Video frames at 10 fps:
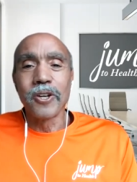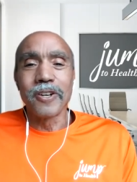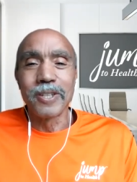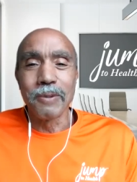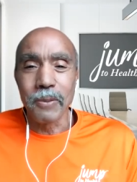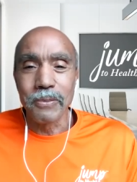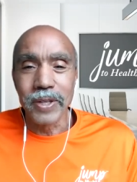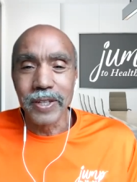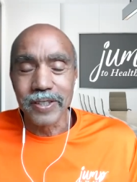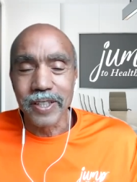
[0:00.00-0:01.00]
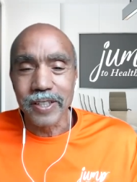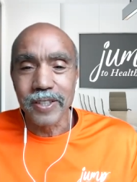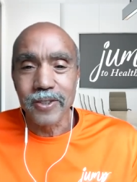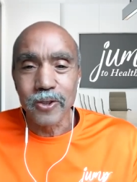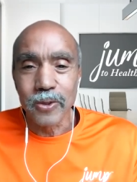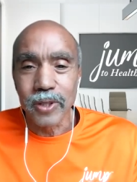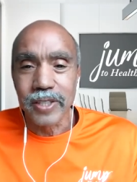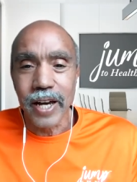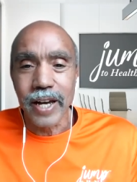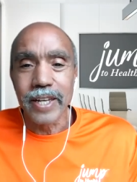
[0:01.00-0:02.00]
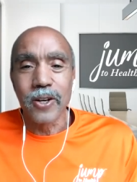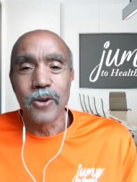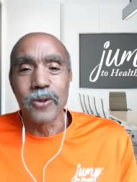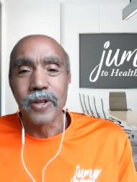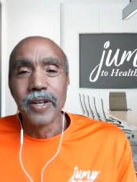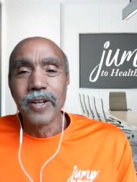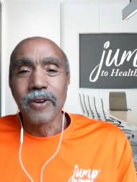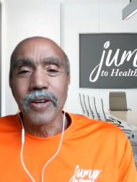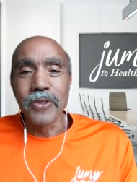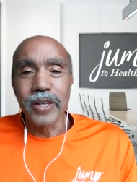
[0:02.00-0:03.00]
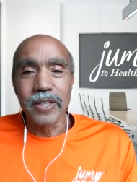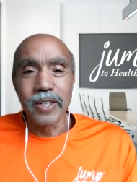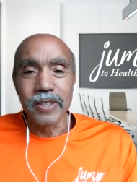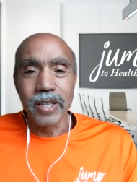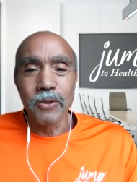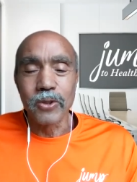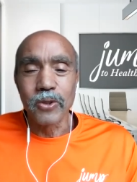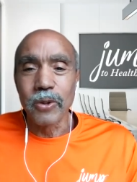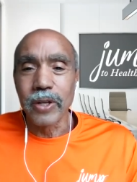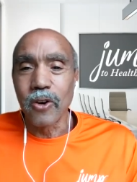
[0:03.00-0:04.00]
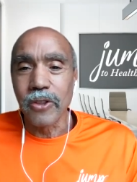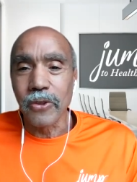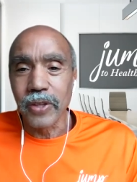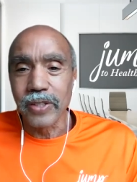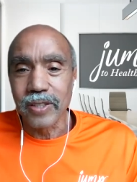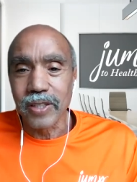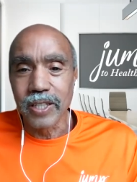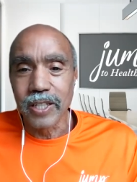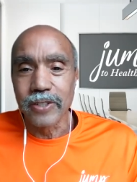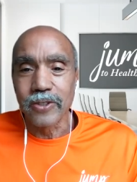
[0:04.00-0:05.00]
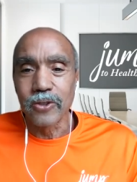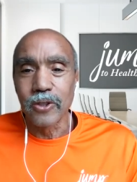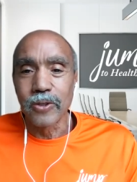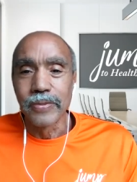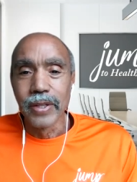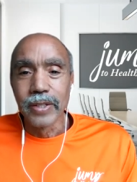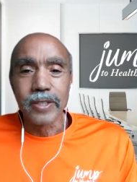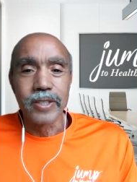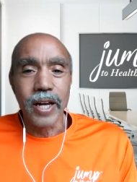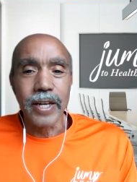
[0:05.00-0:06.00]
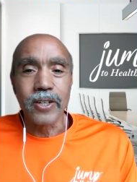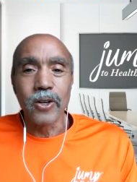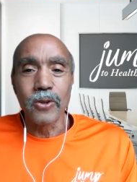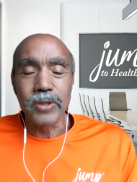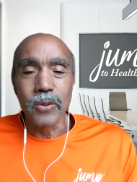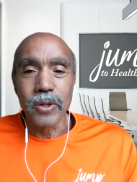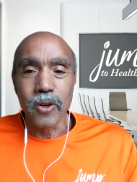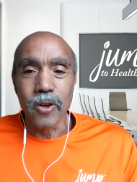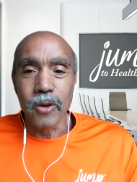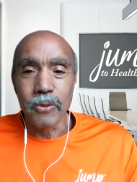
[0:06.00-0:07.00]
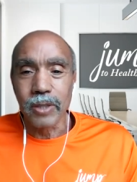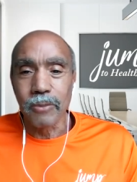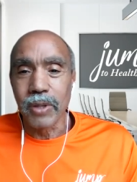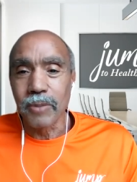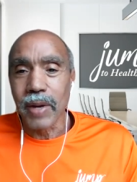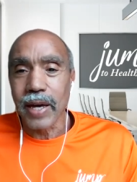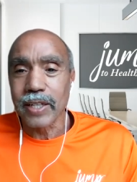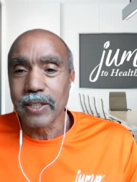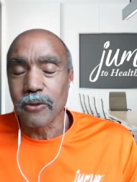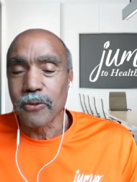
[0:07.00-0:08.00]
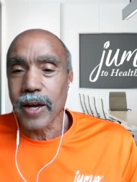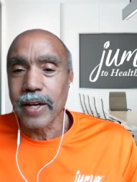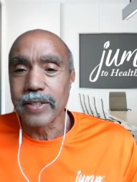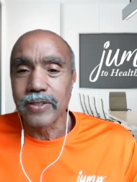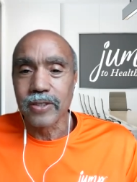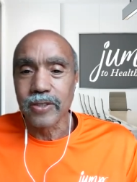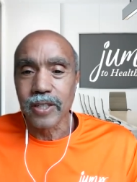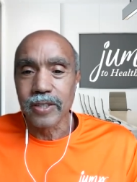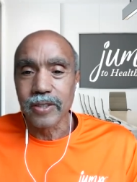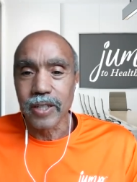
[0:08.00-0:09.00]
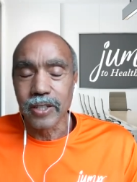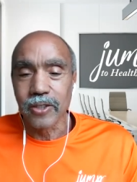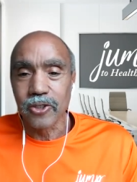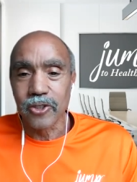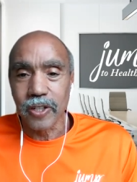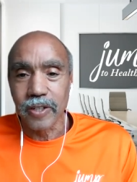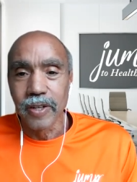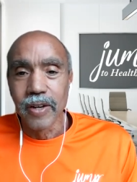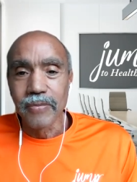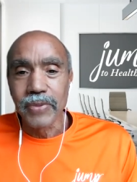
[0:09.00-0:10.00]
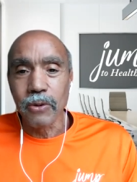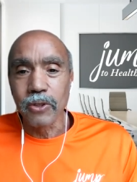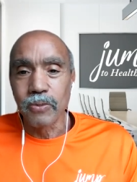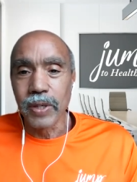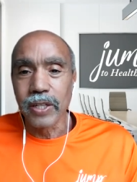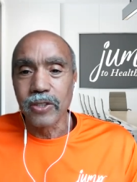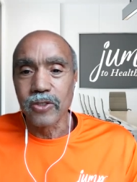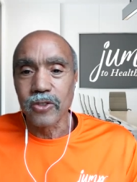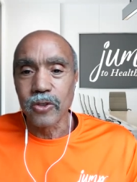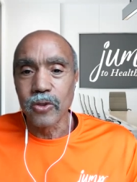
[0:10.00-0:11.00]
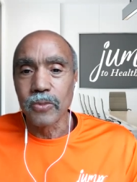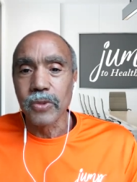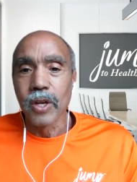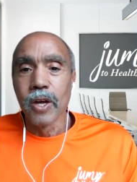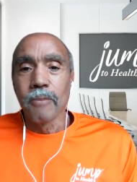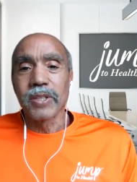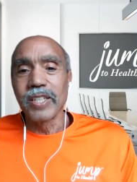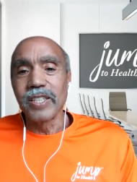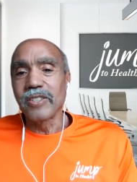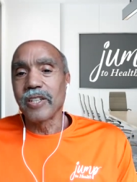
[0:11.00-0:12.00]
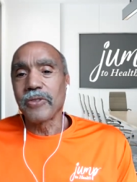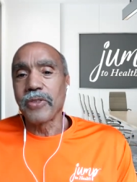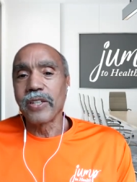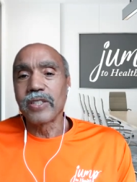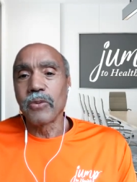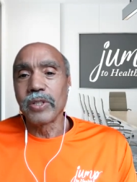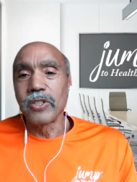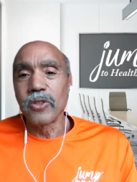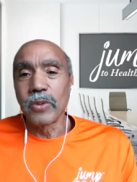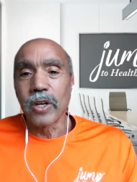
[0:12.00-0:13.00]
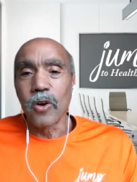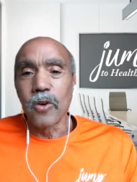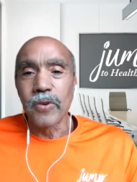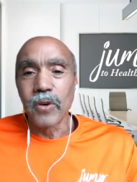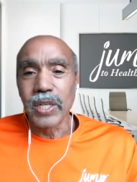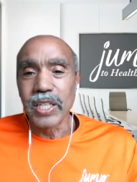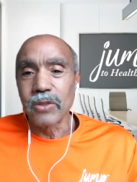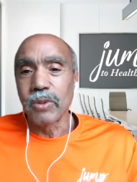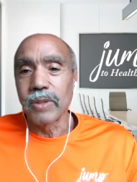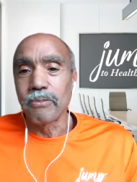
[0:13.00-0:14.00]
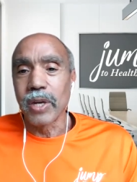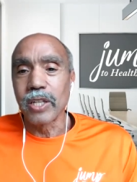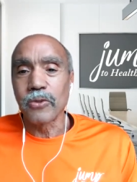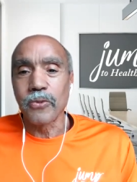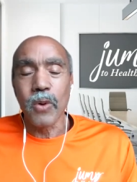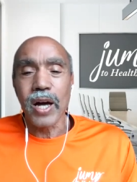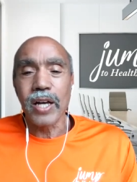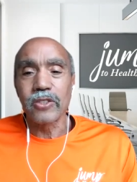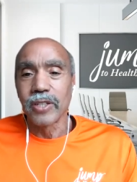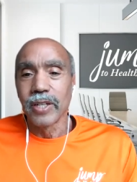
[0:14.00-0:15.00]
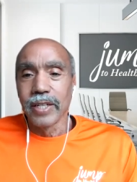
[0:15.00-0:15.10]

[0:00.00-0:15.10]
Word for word: talked about being addicted to a Diet Coke, right? Thinking that they were doing all the things that they needed to do. The Diet Coke that went along with the Big Mac and the fries and, and, and the sugar that was being consumed. But these are the things that we do. We overeat, we bench watch